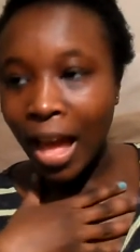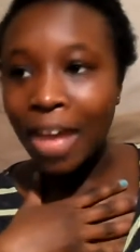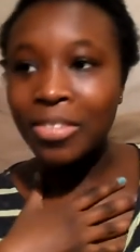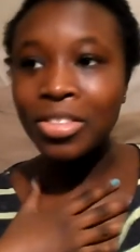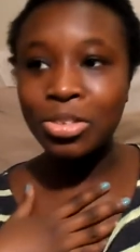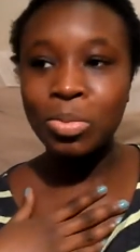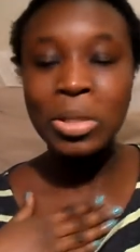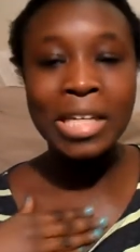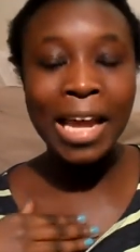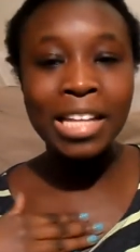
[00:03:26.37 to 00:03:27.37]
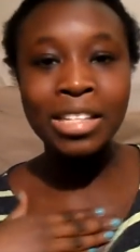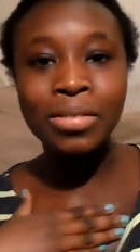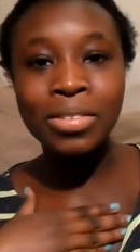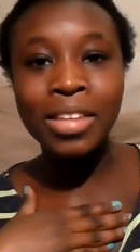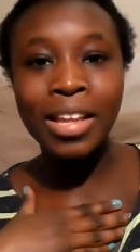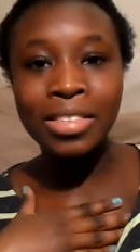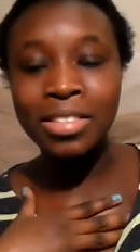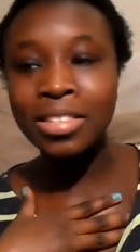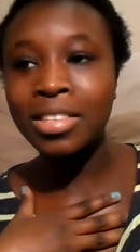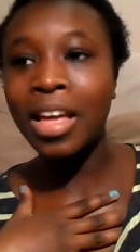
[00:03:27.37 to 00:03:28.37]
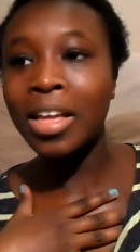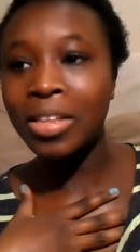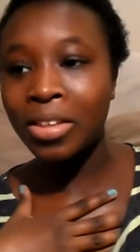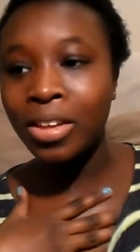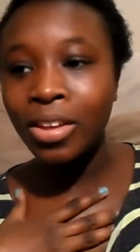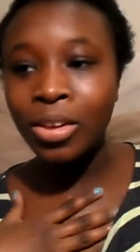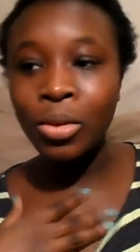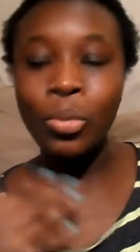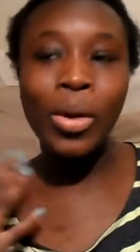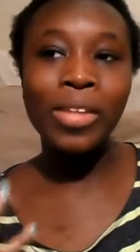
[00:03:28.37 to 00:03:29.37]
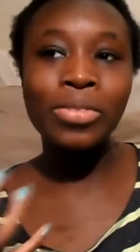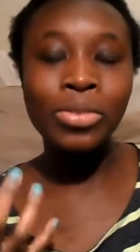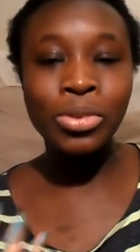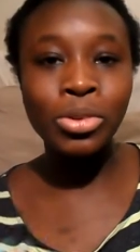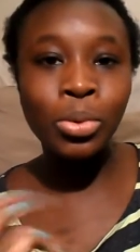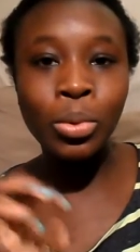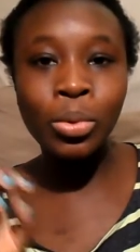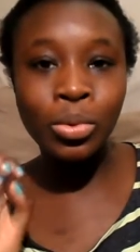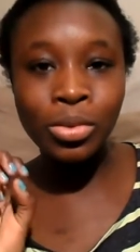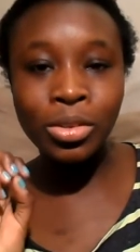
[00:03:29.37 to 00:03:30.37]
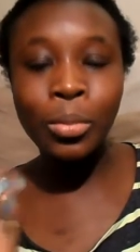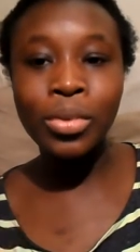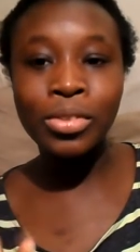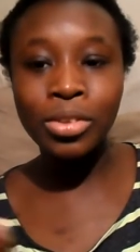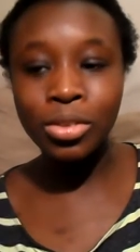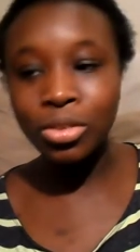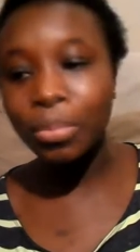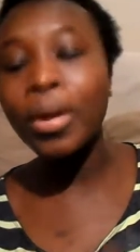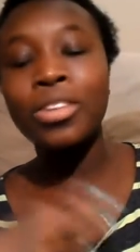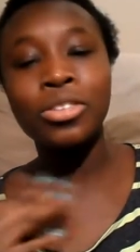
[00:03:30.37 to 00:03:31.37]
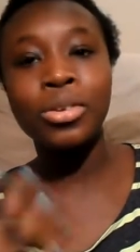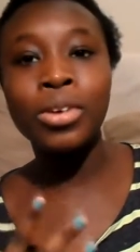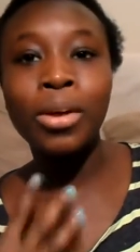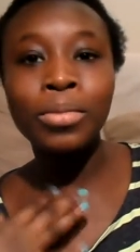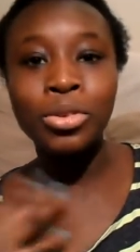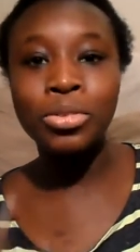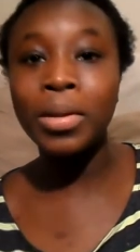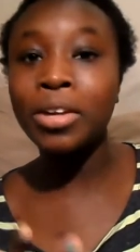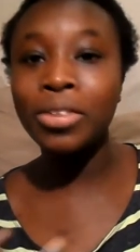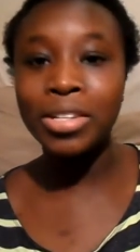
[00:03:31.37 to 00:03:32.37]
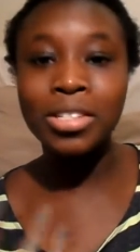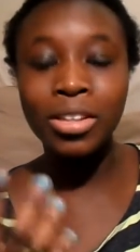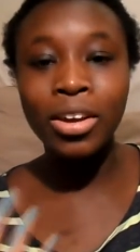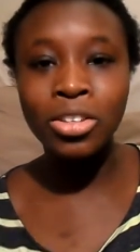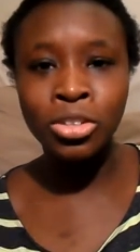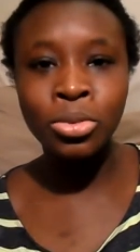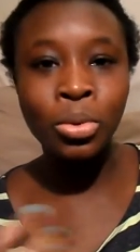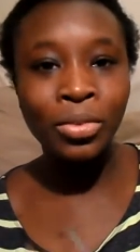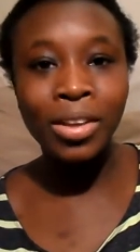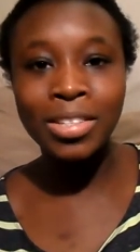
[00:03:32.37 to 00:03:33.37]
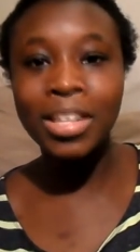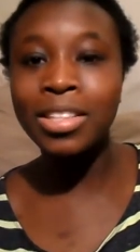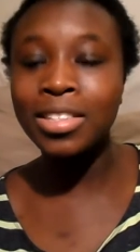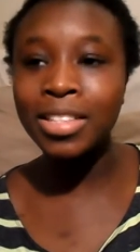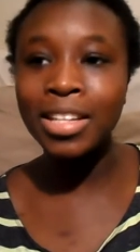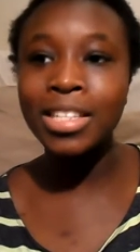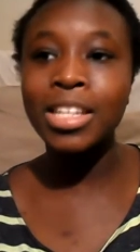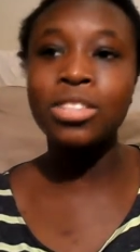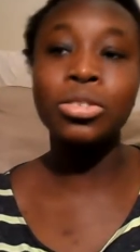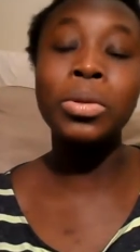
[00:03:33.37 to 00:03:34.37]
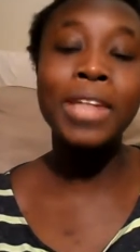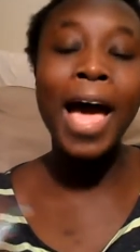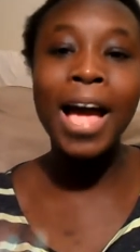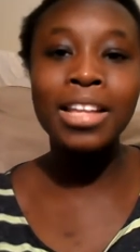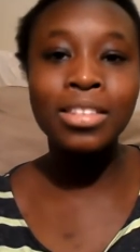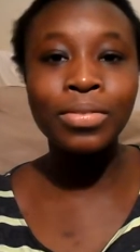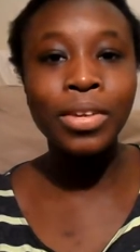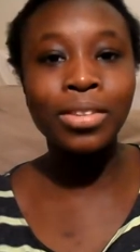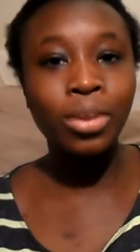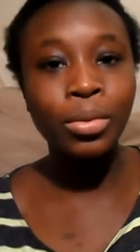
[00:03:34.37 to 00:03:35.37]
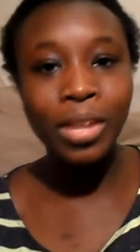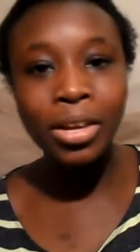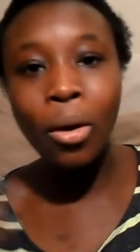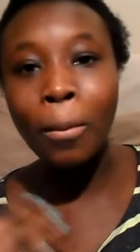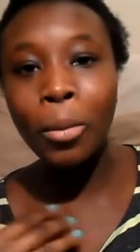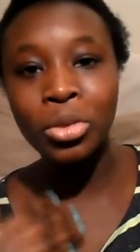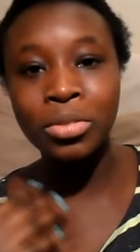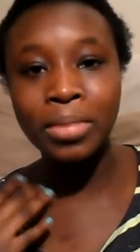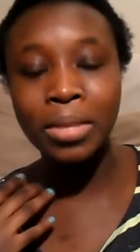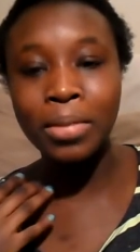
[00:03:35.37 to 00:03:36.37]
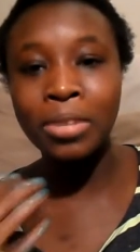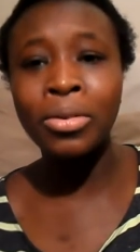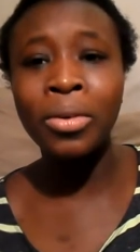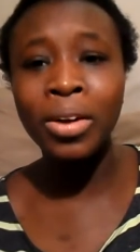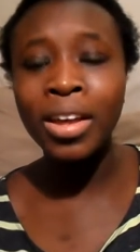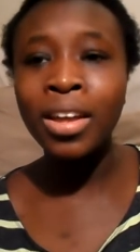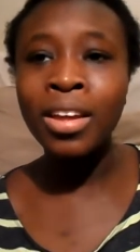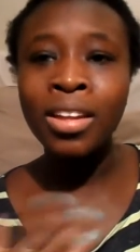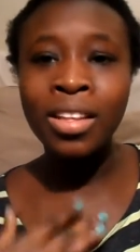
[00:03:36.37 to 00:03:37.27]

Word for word: having this protective sense that when you're someone the person you look up to is being criticized and your first instinct is to attack and think oh they can't possibly be wrong